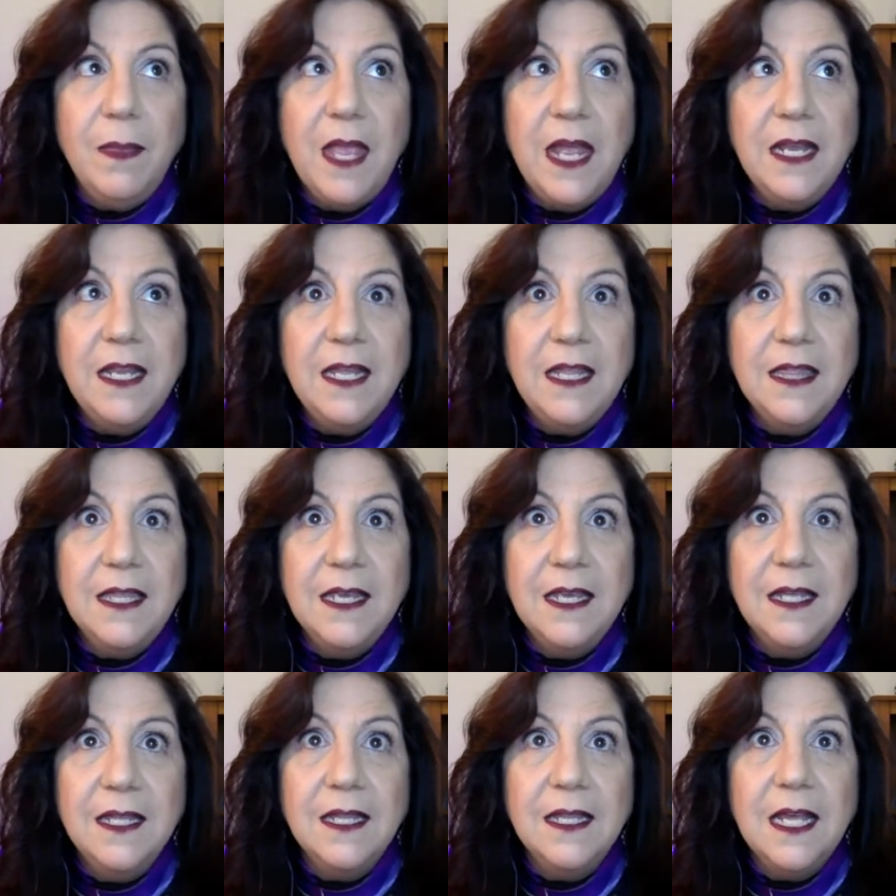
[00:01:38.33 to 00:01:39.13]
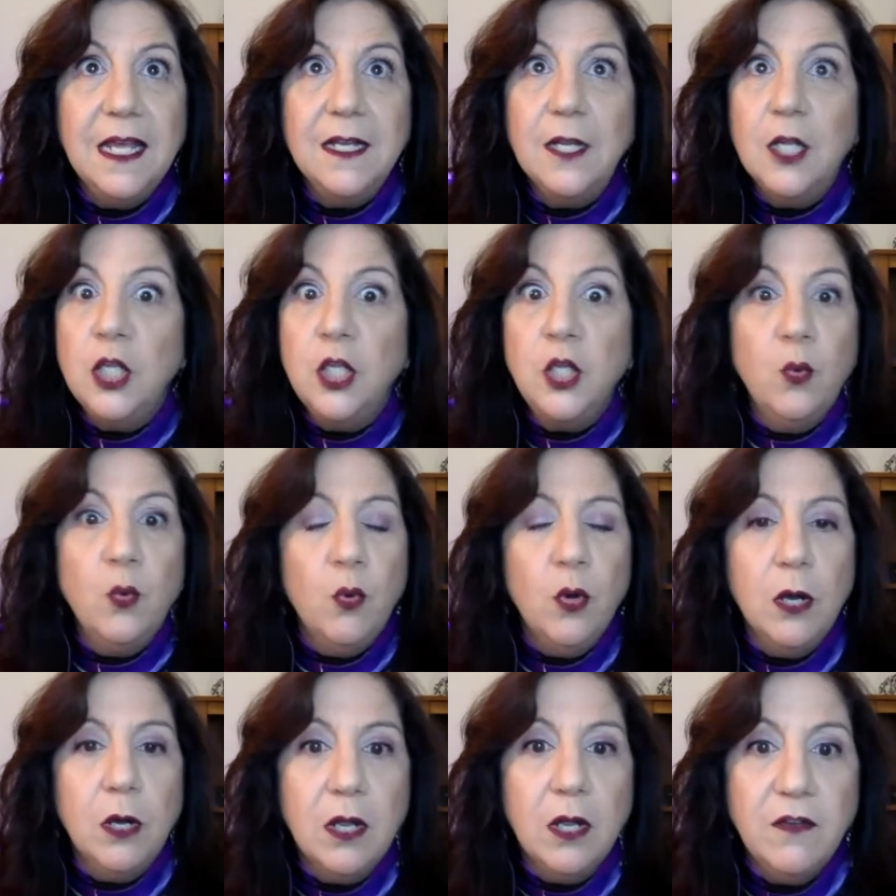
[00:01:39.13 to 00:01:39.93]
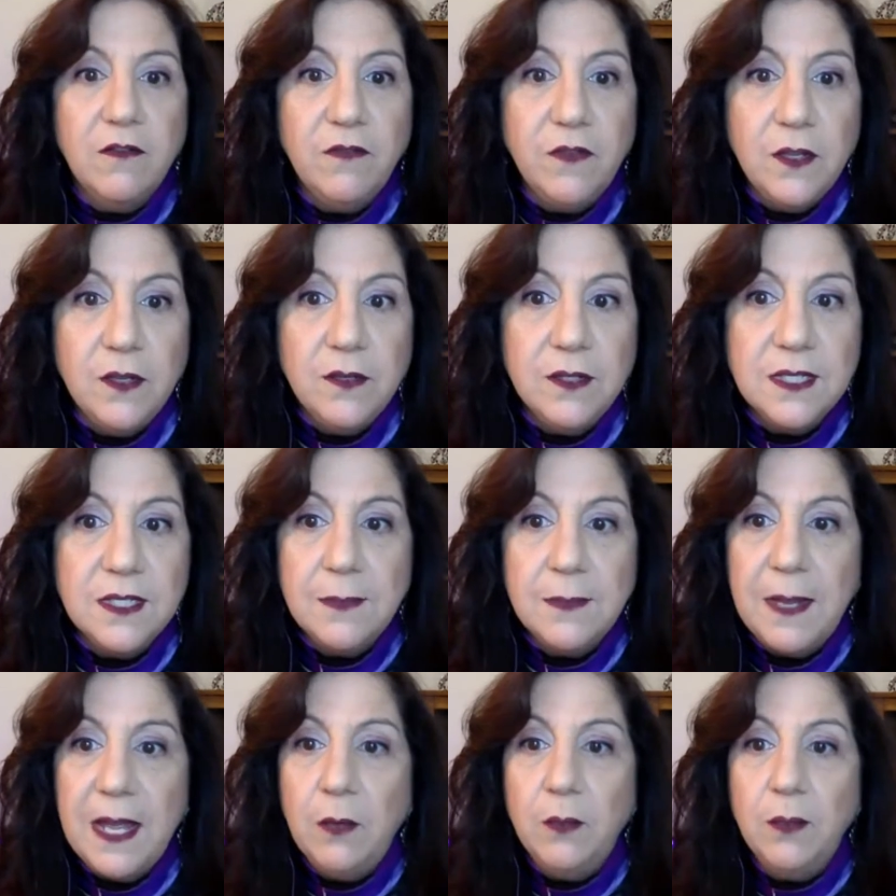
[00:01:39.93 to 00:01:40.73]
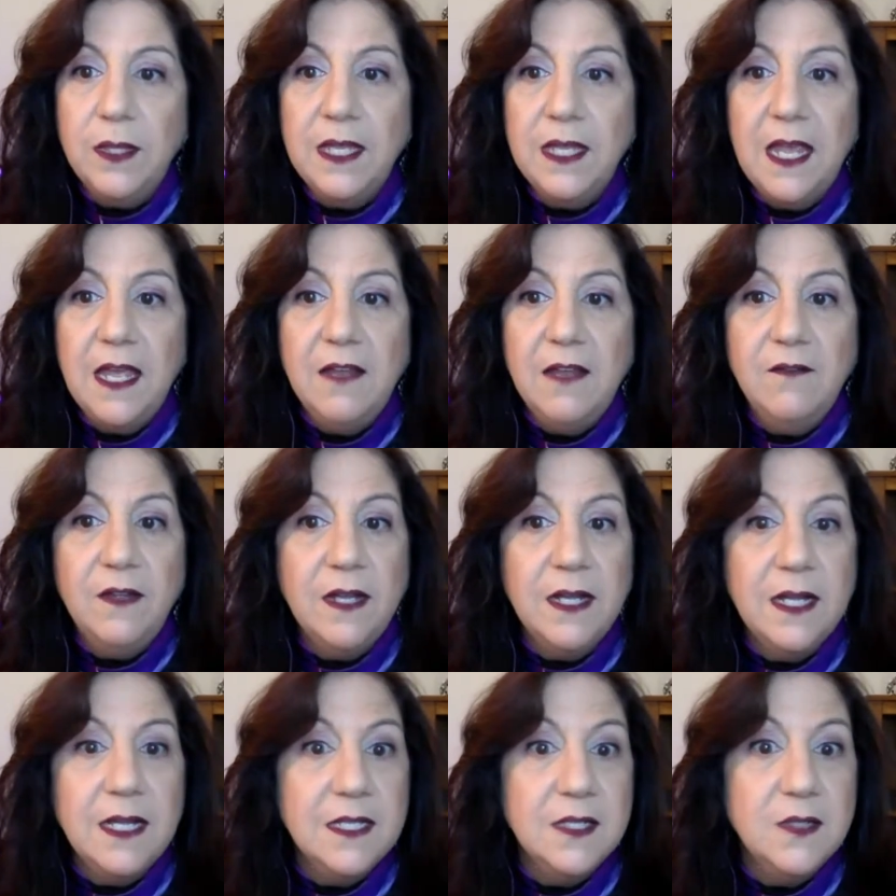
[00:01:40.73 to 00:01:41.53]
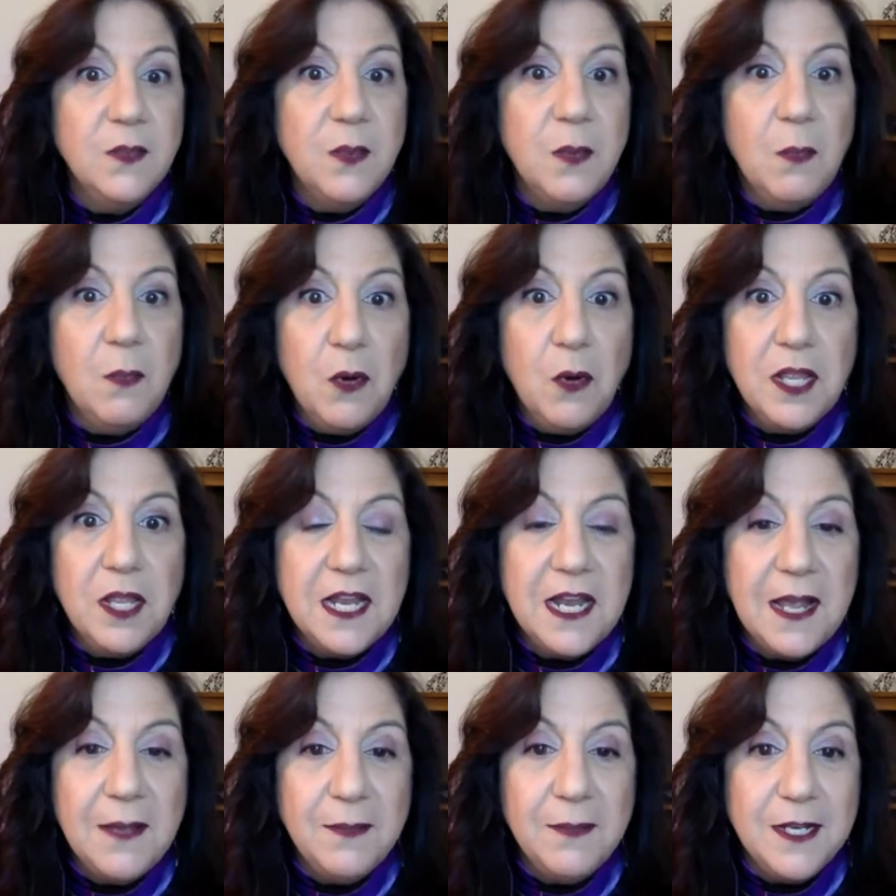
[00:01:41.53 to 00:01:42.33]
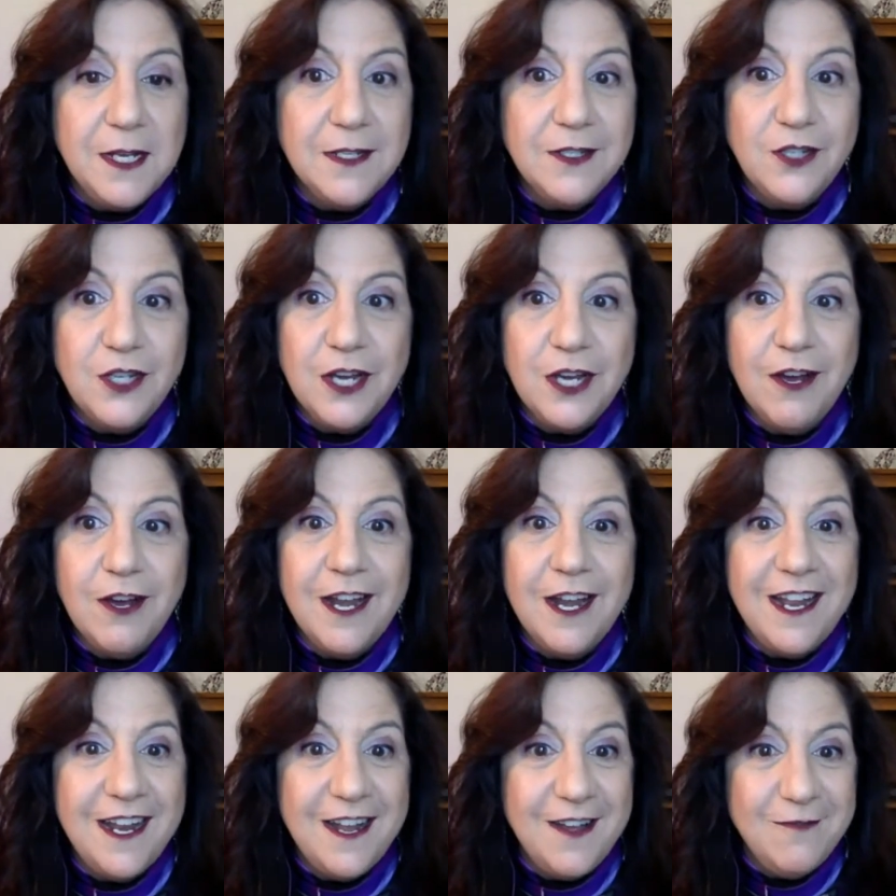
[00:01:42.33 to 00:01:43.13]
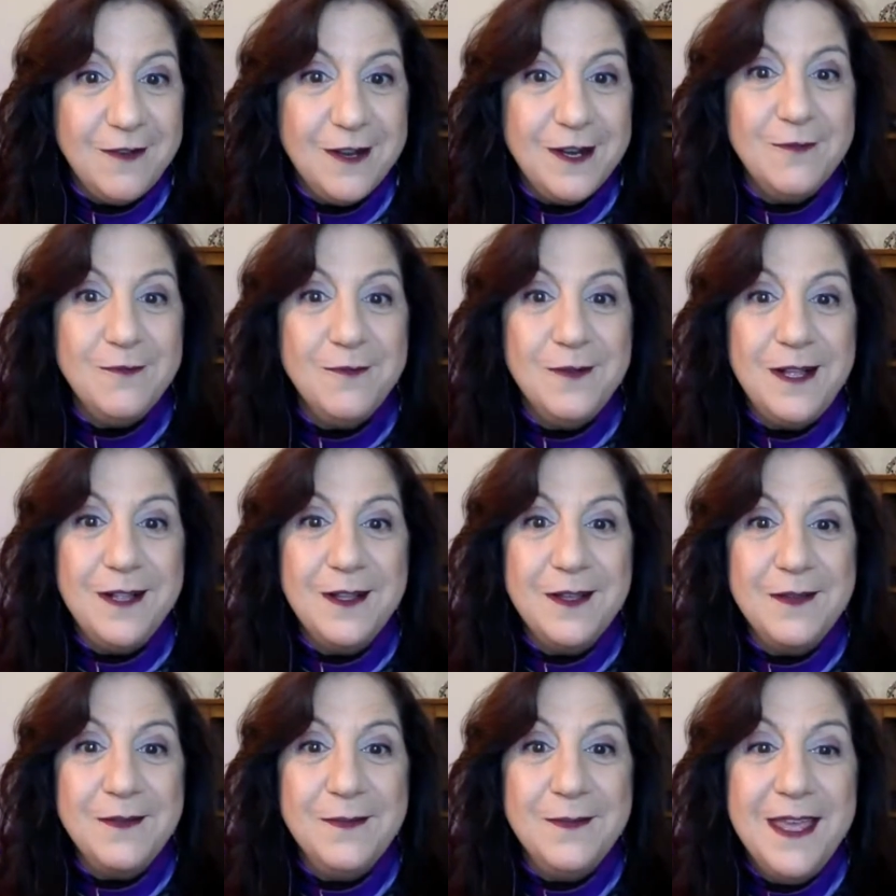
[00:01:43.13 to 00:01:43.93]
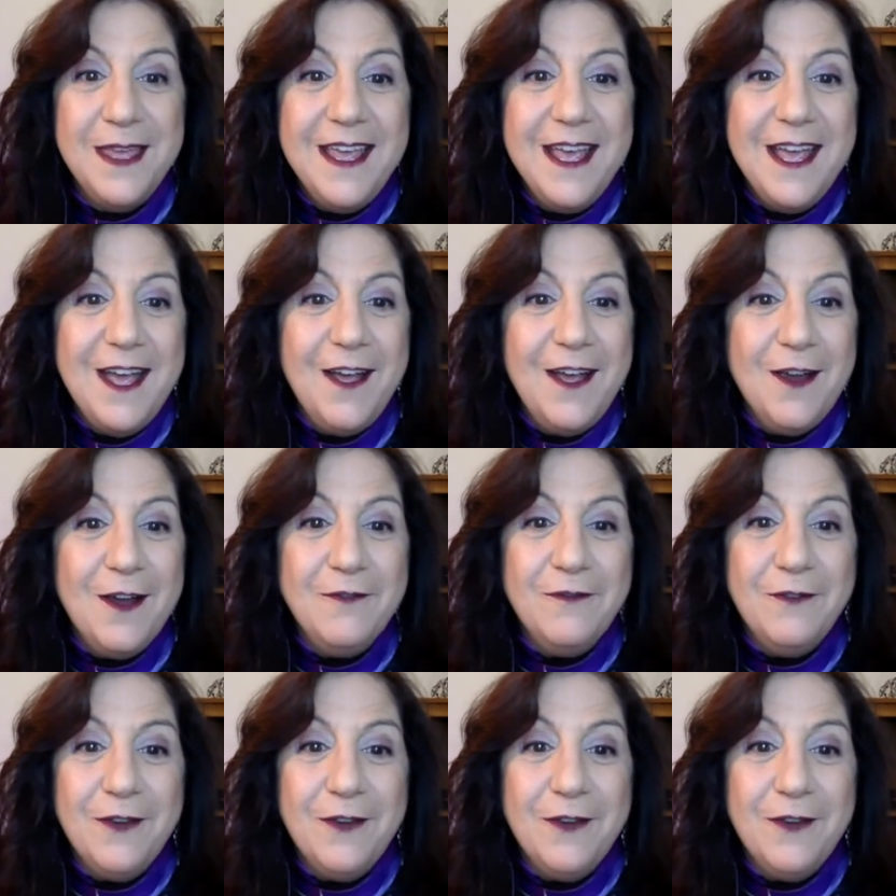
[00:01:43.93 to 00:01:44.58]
anything that you're confused about with Canva, because we're more than happy to share it. And I want to welcome our